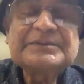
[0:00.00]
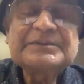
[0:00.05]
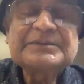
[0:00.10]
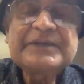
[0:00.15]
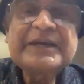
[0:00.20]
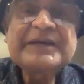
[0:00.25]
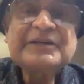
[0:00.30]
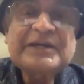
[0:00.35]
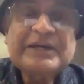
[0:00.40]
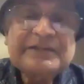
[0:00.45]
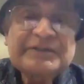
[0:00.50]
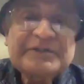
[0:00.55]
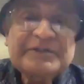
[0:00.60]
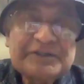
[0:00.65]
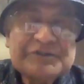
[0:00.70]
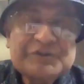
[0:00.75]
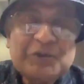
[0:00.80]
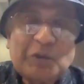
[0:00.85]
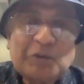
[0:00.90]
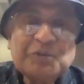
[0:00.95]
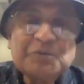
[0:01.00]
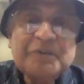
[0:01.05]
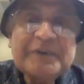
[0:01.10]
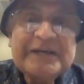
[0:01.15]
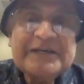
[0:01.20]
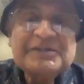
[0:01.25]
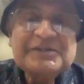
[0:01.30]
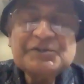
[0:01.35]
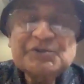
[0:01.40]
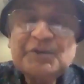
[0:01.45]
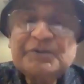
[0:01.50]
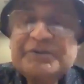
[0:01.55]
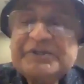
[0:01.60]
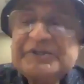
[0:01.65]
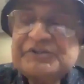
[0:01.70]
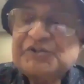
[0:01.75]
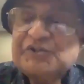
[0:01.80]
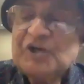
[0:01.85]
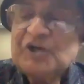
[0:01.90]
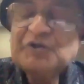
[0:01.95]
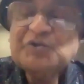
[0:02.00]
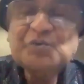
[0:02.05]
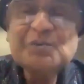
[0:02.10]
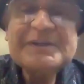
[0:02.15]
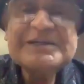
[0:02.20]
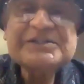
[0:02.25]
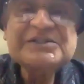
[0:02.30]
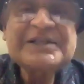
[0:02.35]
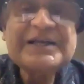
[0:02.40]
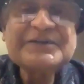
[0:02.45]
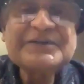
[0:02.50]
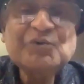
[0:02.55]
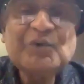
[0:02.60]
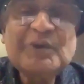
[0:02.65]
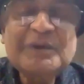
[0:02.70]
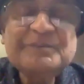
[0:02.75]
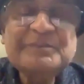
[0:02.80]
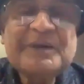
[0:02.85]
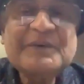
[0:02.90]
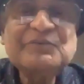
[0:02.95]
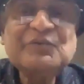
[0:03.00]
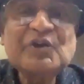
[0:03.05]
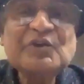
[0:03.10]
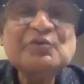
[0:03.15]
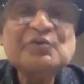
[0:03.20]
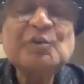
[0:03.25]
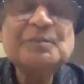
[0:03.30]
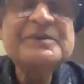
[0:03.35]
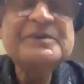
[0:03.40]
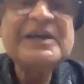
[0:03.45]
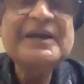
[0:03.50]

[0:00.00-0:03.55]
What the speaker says: thinker in his own way. So his thought was that, well, memory could be